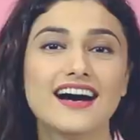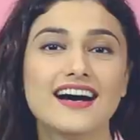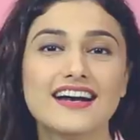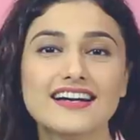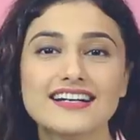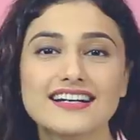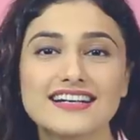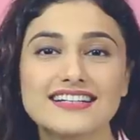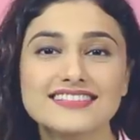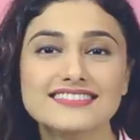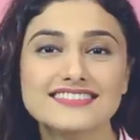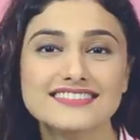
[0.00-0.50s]

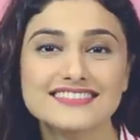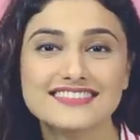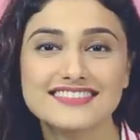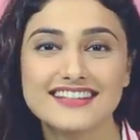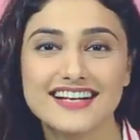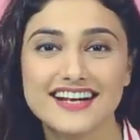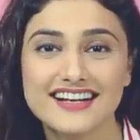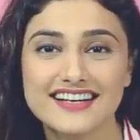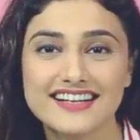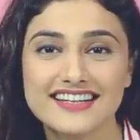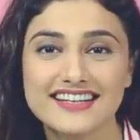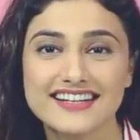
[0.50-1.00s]
Hi guys, this is
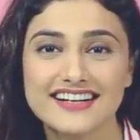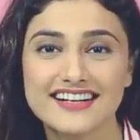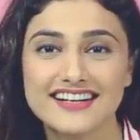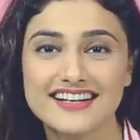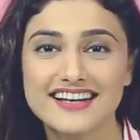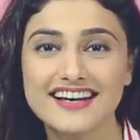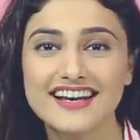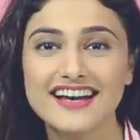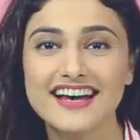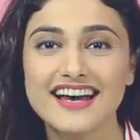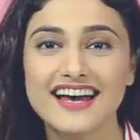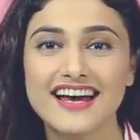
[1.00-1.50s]
Ragini
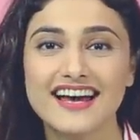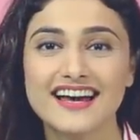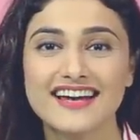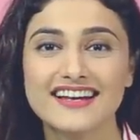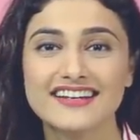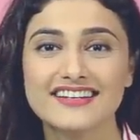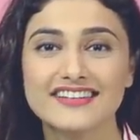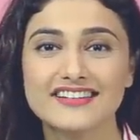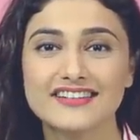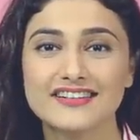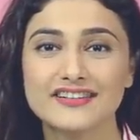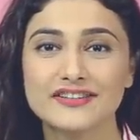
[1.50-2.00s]
Khanna
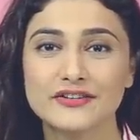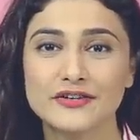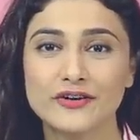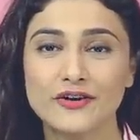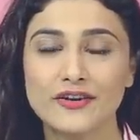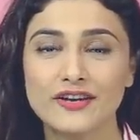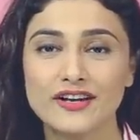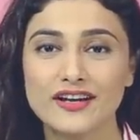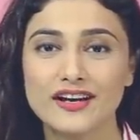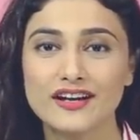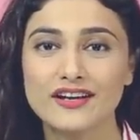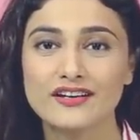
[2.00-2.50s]
and uh,
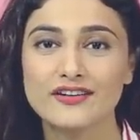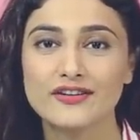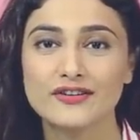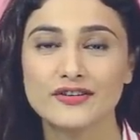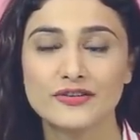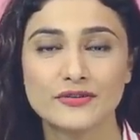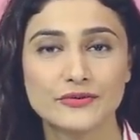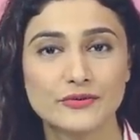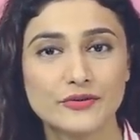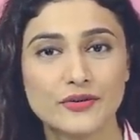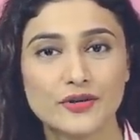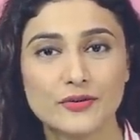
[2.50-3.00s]
y'all are
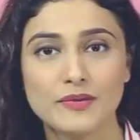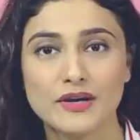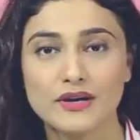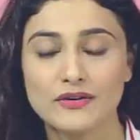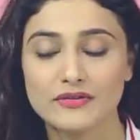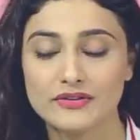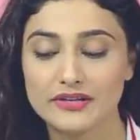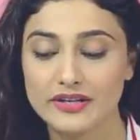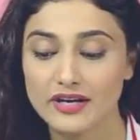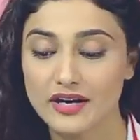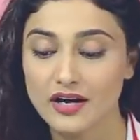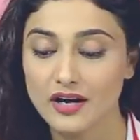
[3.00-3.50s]
gonna know
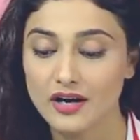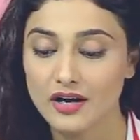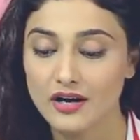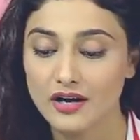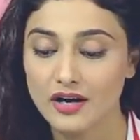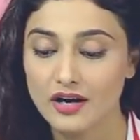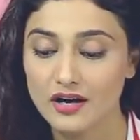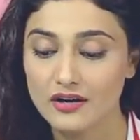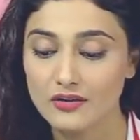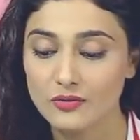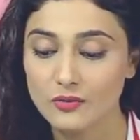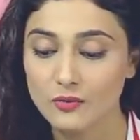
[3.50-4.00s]
about
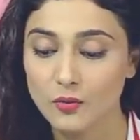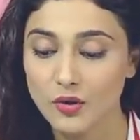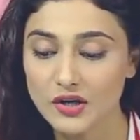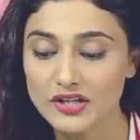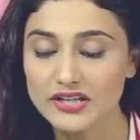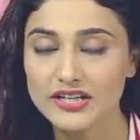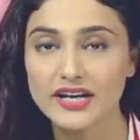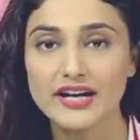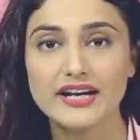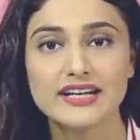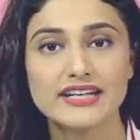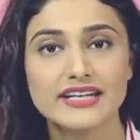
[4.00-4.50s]

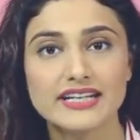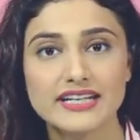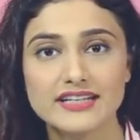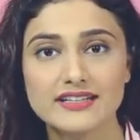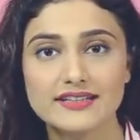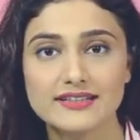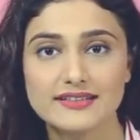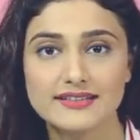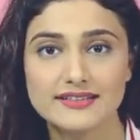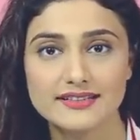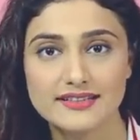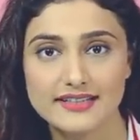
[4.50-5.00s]
what I
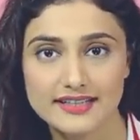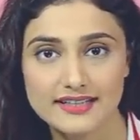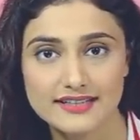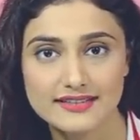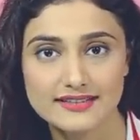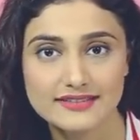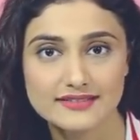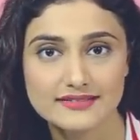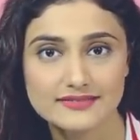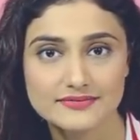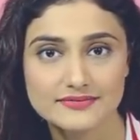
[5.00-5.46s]
eat in a day.